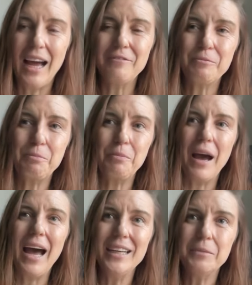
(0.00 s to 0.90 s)
have
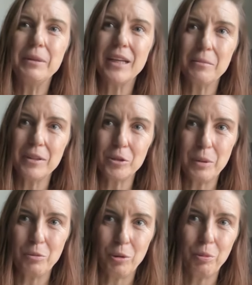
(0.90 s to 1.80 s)
had to become a little
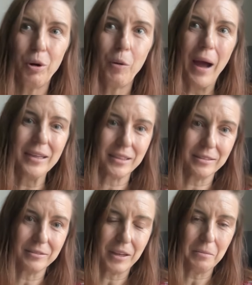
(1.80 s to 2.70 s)
bit more
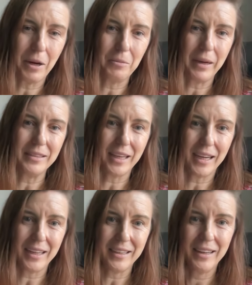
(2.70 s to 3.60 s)
proactive about my
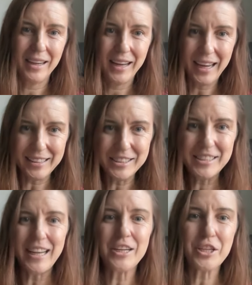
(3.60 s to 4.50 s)
day and
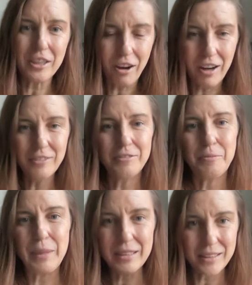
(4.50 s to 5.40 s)
section off
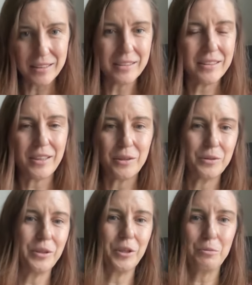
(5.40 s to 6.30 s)
pieces.
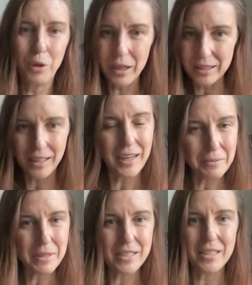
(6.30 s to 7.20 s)
So, you know, morning
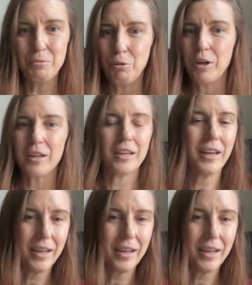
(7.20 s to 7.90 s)
time is deep work.